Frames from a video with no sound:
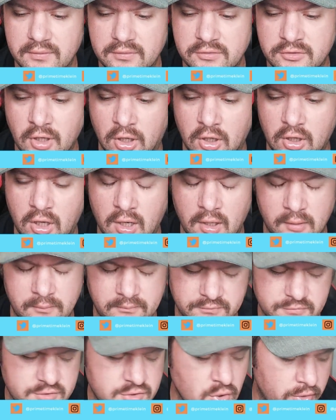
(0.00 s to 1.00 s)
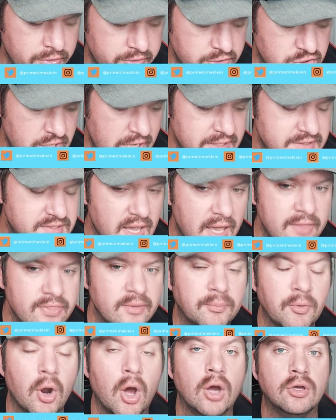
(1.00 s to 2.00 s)
um, sorry, the Jets and the
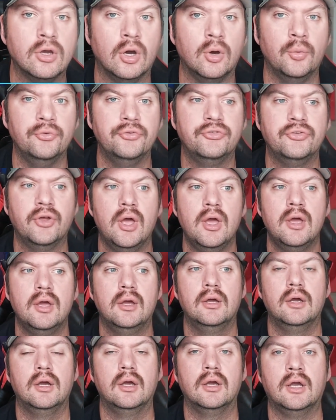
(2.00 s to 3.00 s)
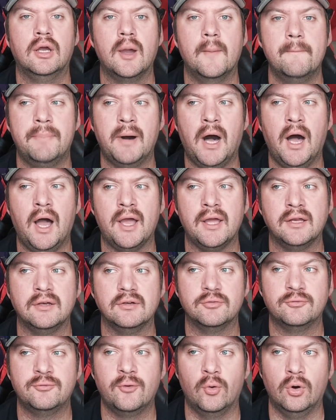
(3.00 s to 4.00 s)
Broncos
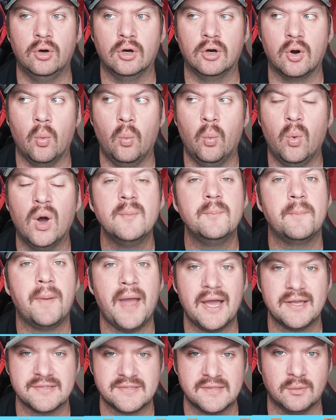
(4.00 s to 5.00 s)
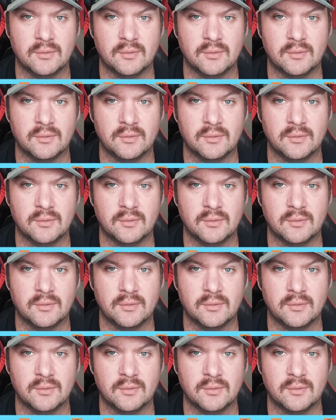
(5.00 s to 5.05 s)
combined for one pass that